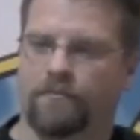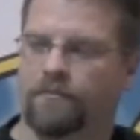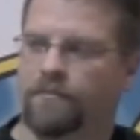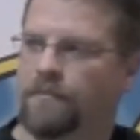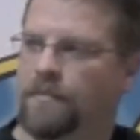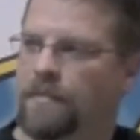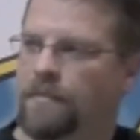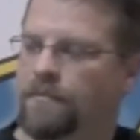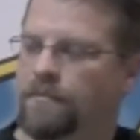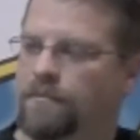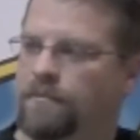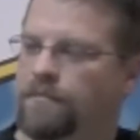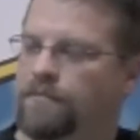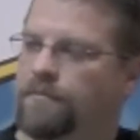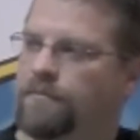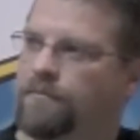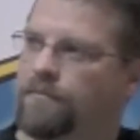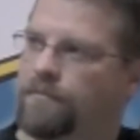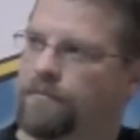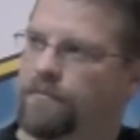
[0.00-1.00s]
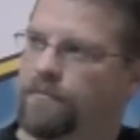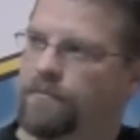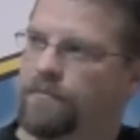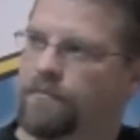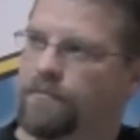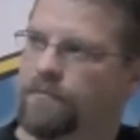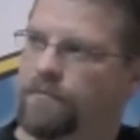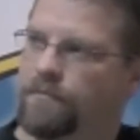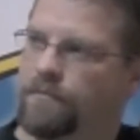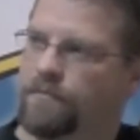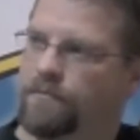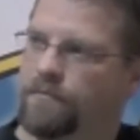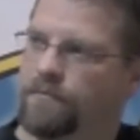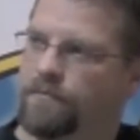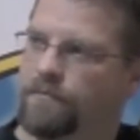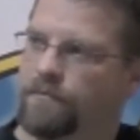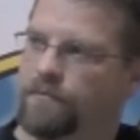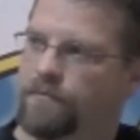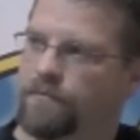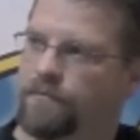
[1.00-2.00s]

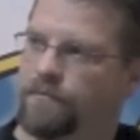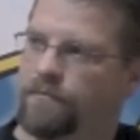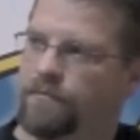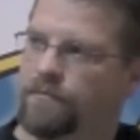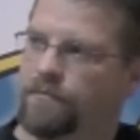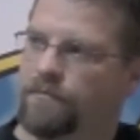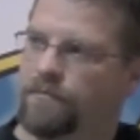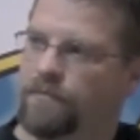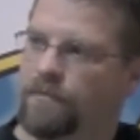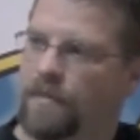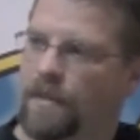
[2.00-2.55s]
The person shown says nothing.